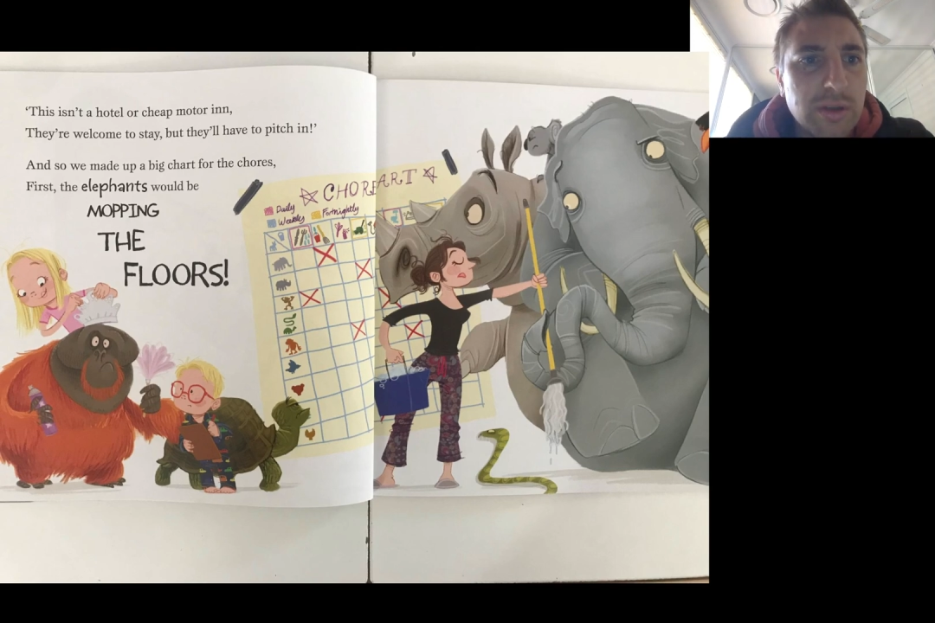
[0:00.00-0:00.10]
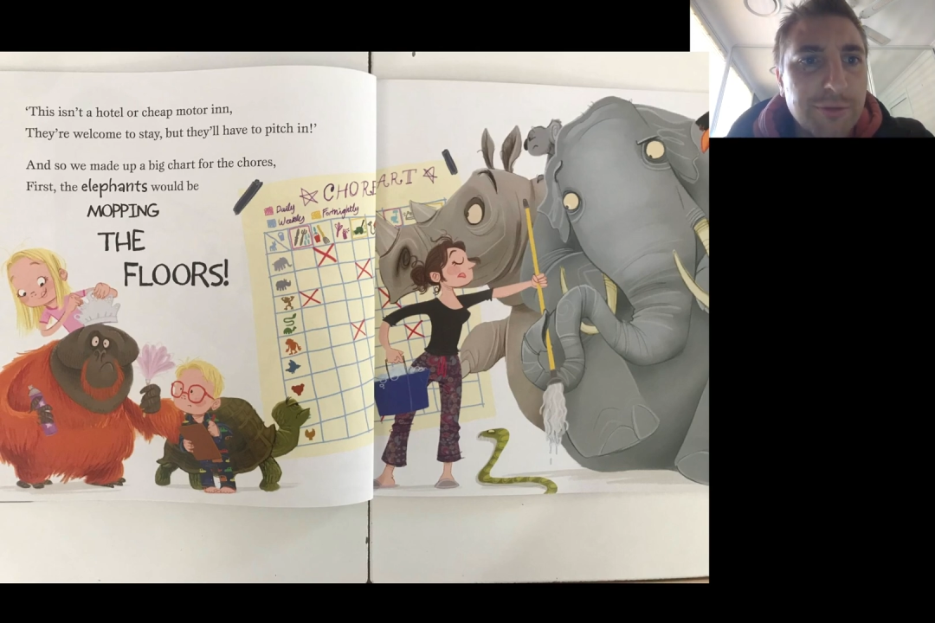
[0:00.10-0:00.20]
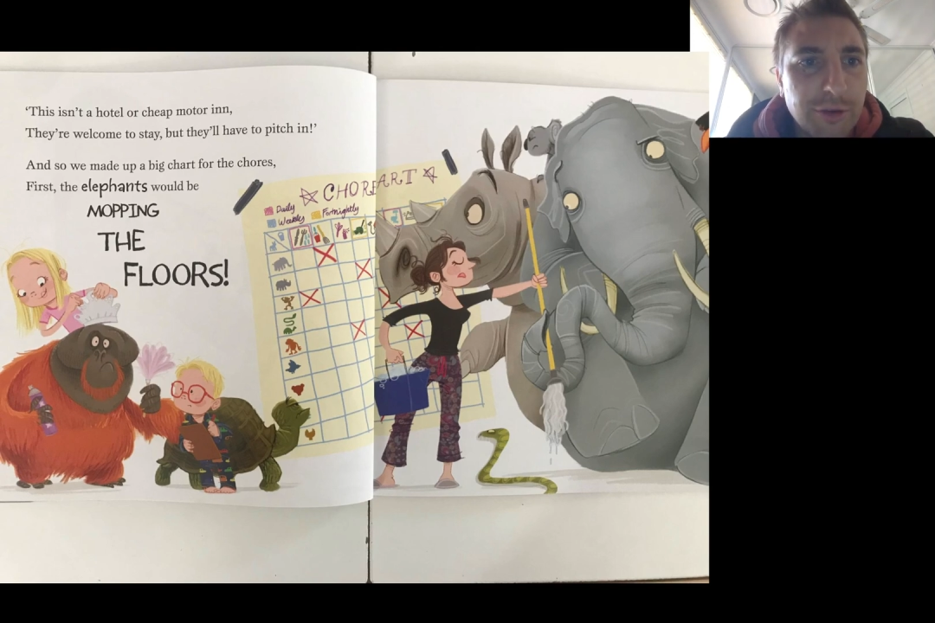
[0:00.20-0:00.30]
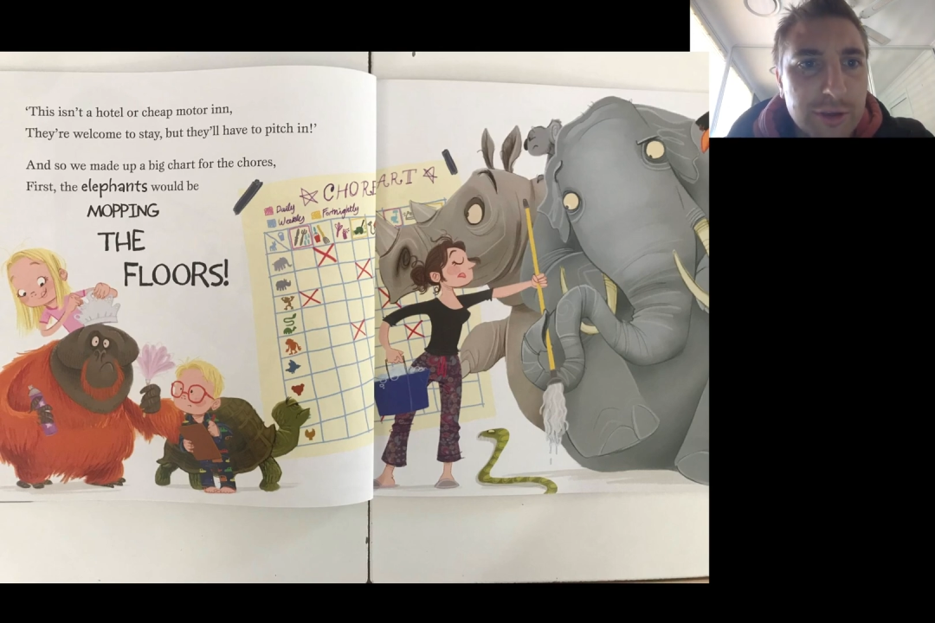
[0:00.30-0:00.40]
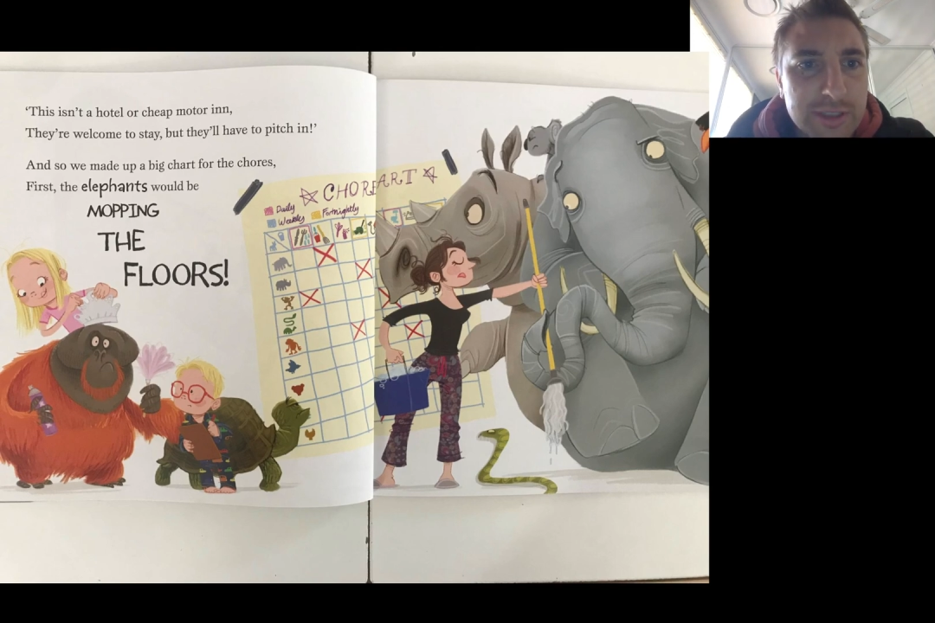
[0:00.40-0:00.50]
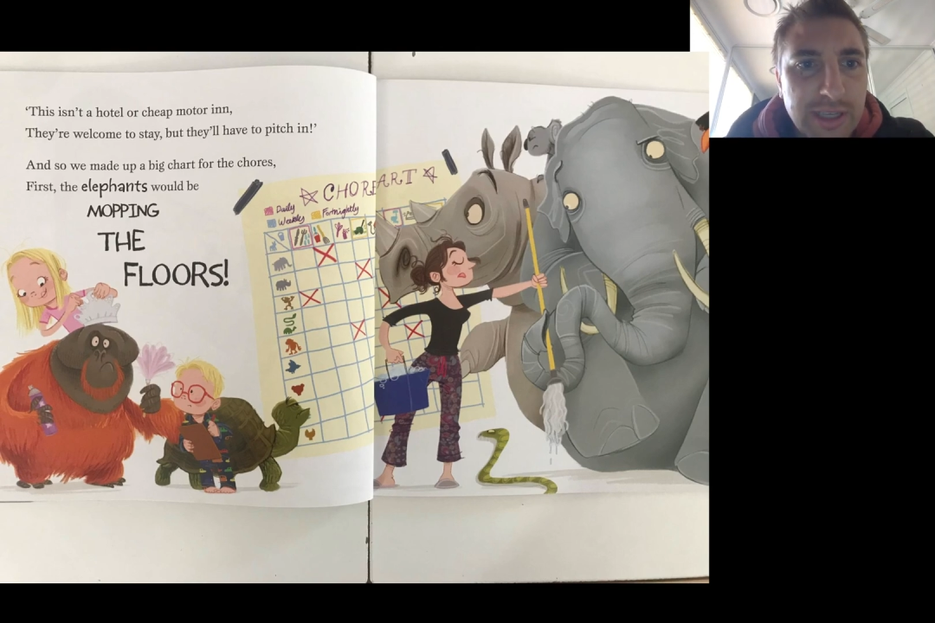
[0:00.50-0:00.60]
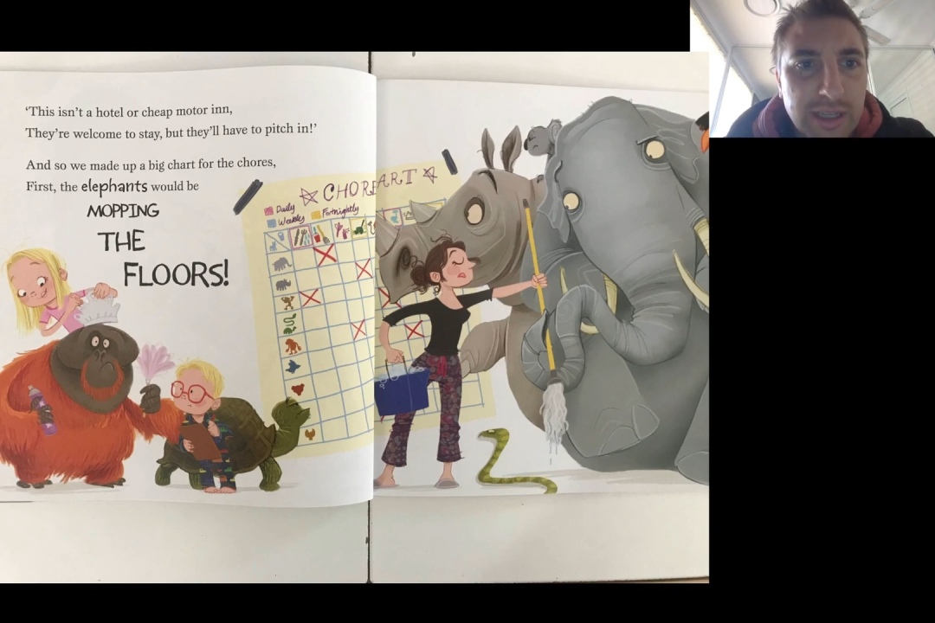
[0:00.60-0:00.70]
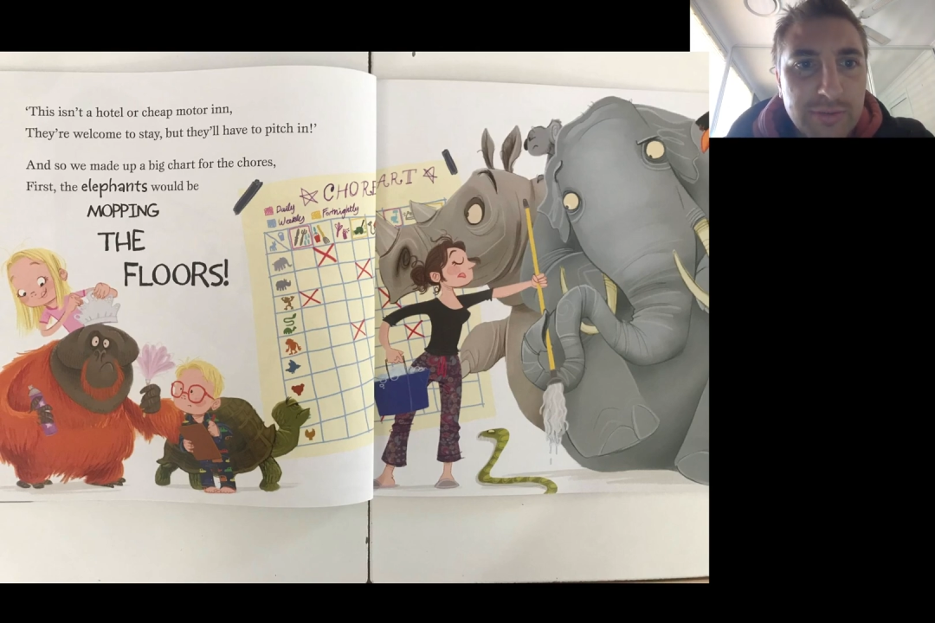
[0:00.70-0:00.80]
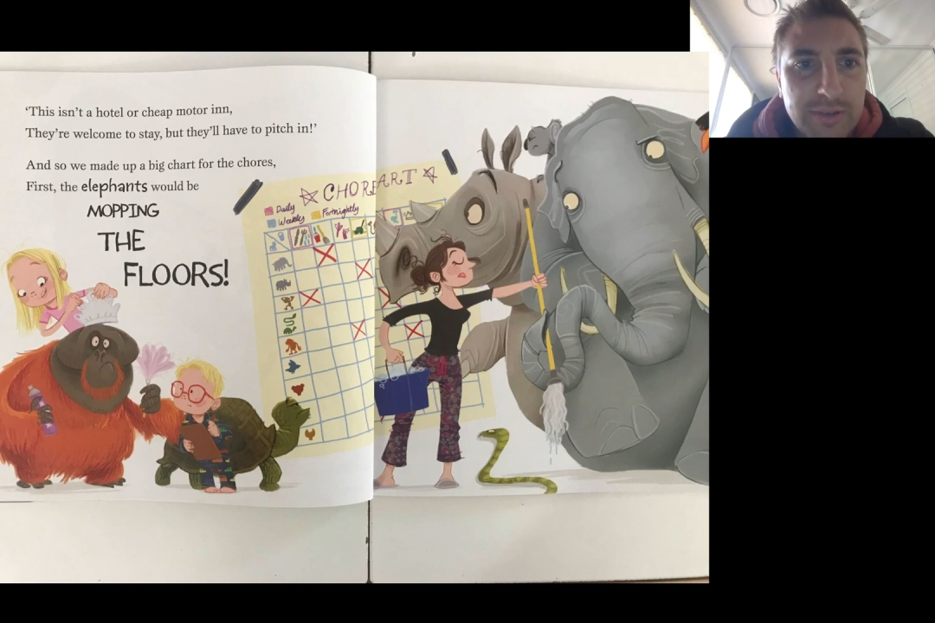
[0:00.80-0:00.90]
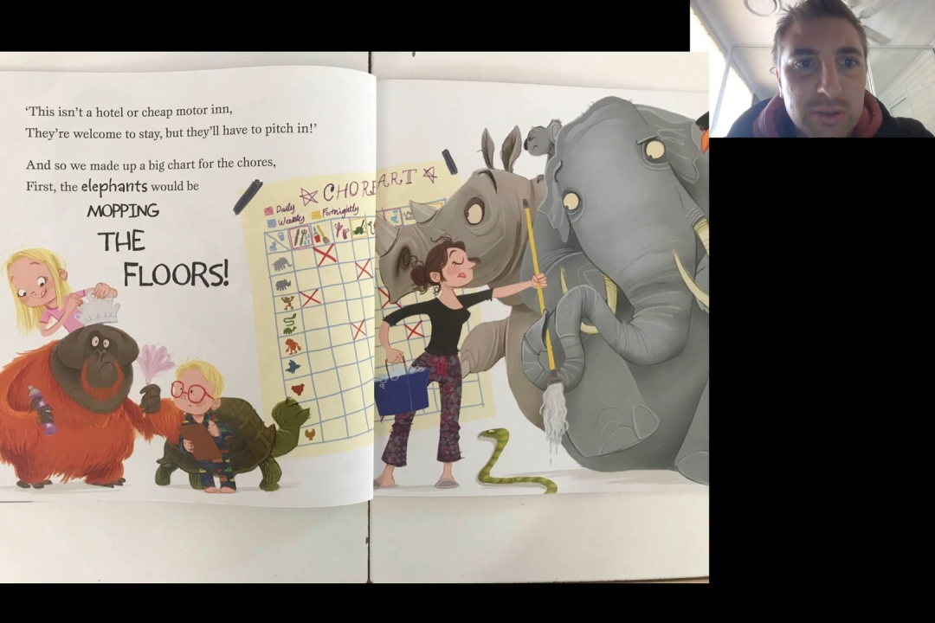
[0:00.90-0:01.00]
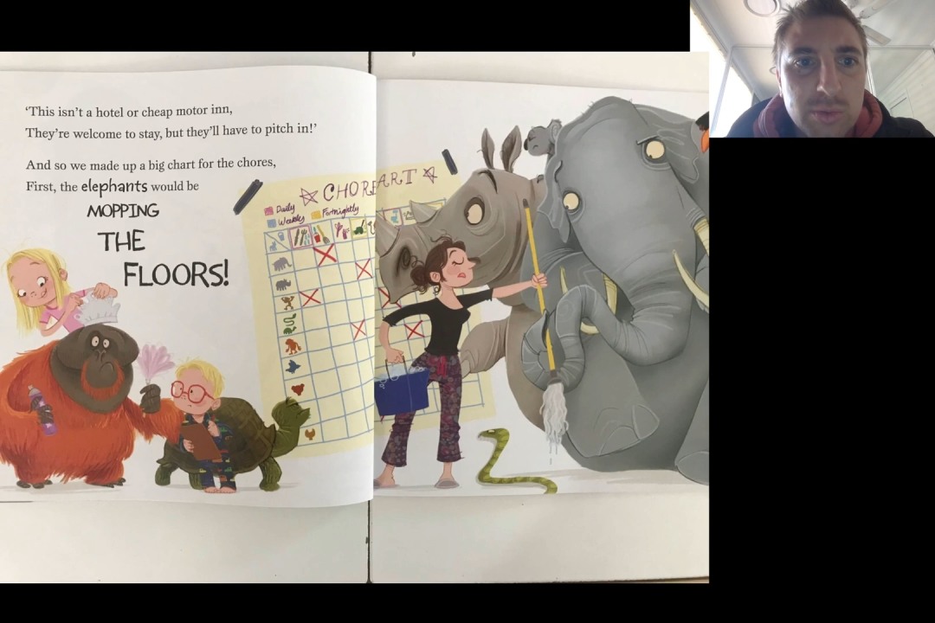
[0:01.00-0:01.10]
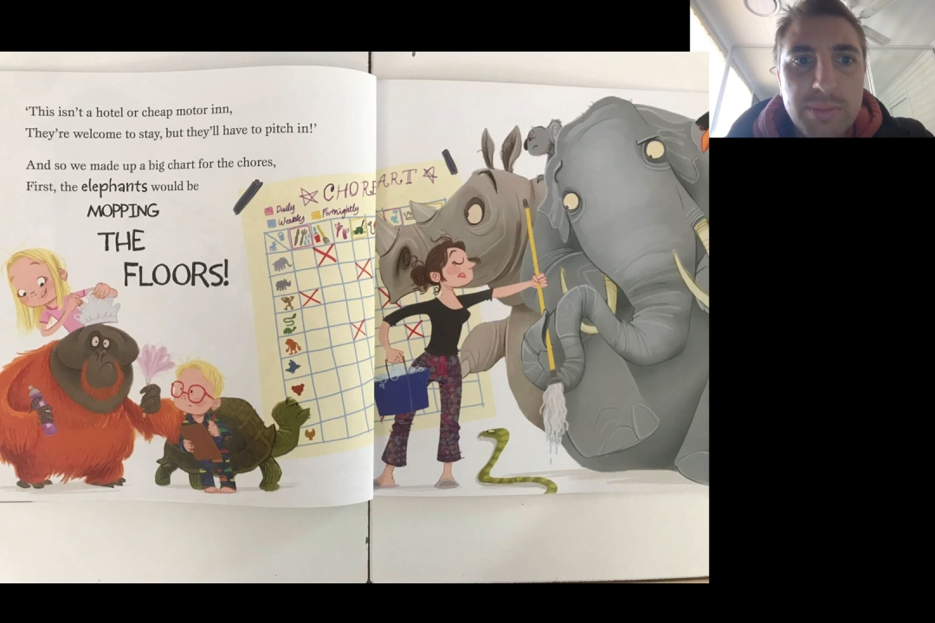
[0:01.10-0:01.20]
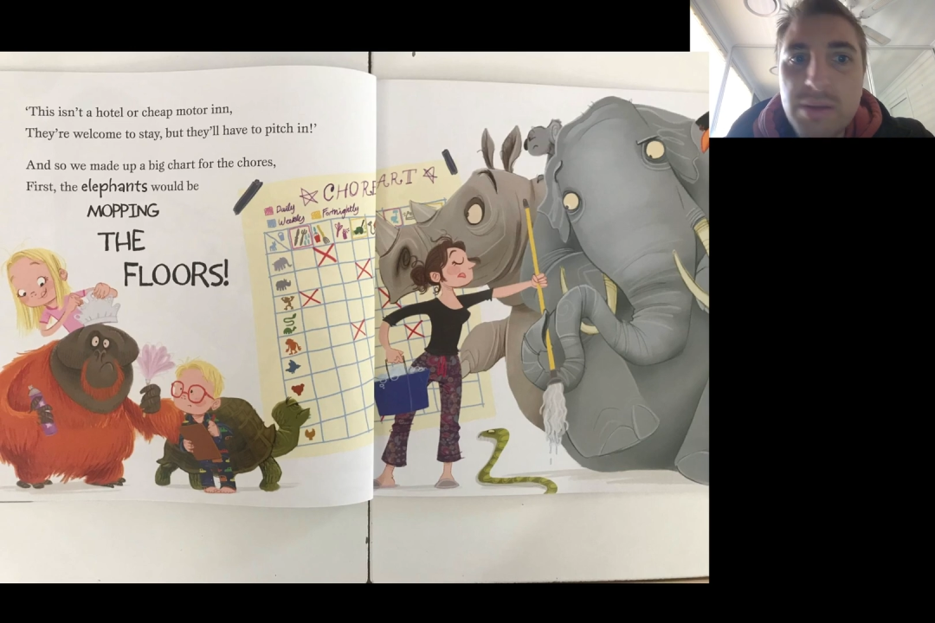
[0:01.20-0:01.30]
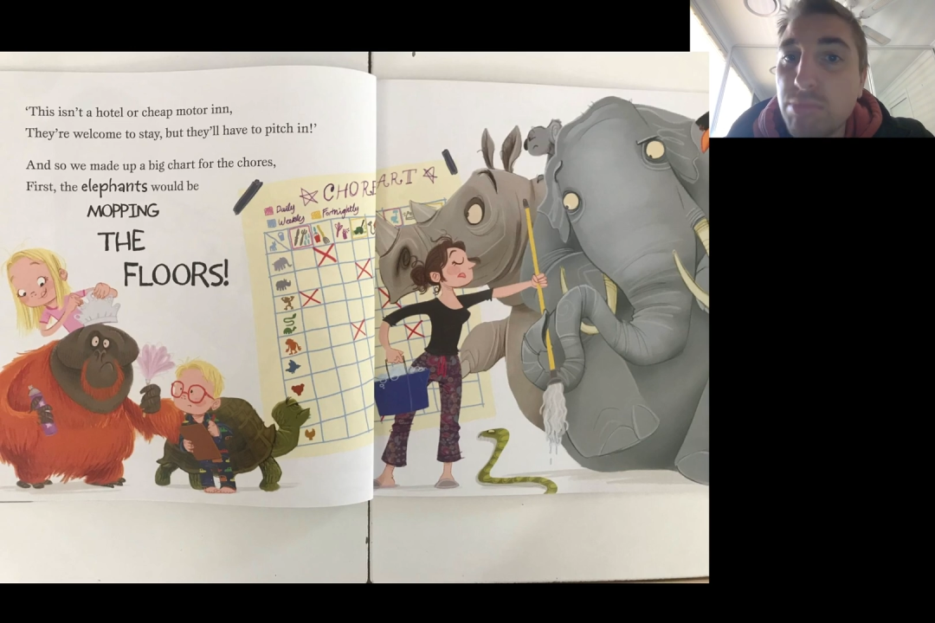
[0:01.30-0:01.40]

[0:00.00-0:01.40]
First, the elephants would be